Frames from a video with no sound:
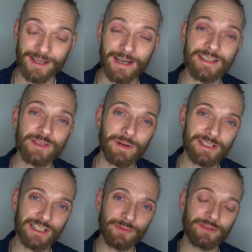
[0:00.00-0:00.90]
And
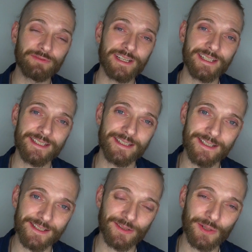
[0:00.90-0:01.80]
especially with rainy
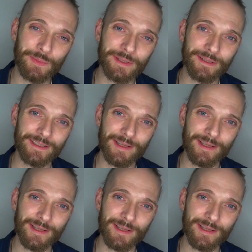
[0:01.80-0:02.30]
season coming,